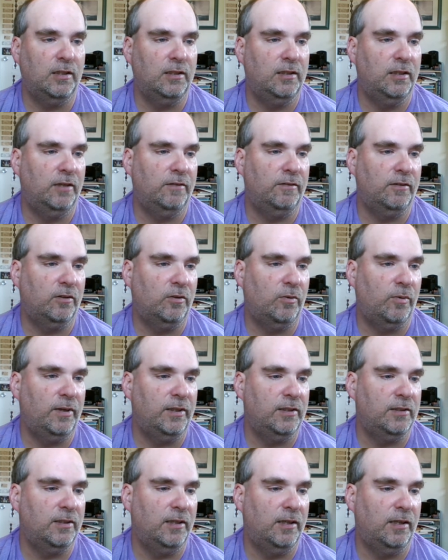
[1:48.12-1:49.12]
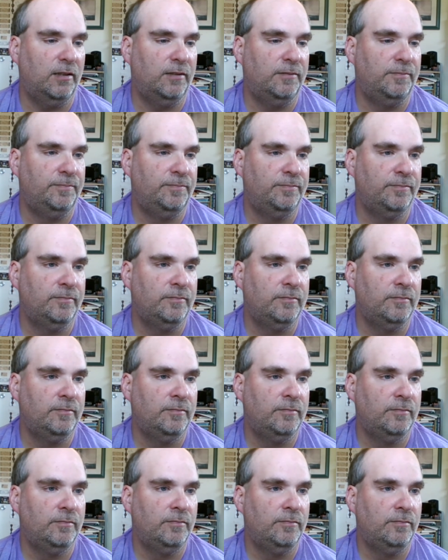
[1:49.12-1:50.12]
Honestly, you can never
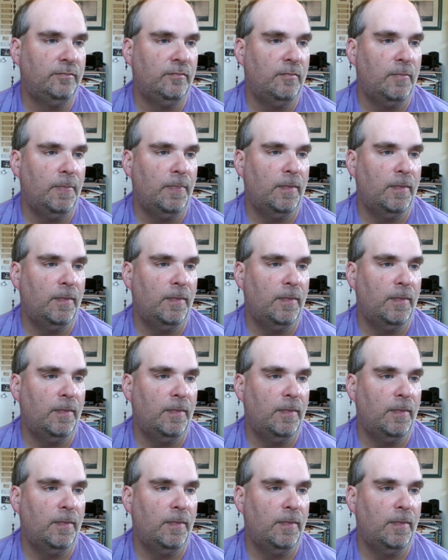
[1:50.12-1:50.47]
quite tell.